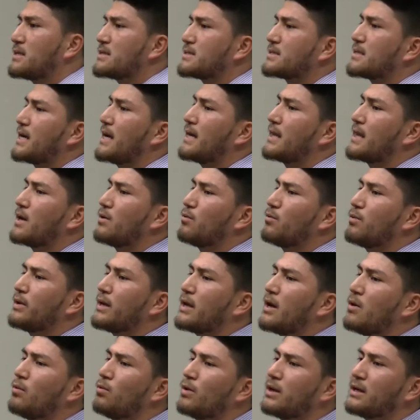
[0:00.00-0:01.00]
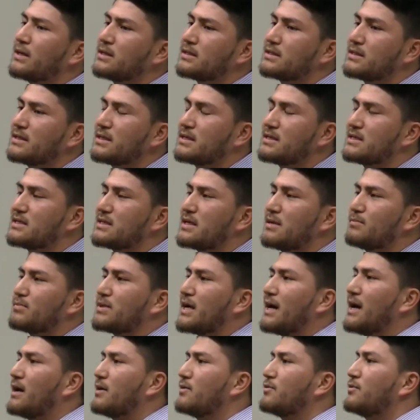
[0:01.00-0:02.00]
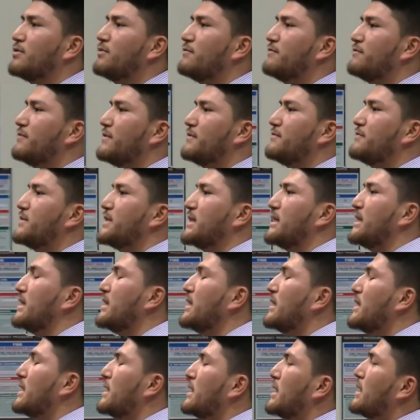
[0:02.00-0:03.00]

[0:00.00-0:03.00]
to say that we are willing to accept 150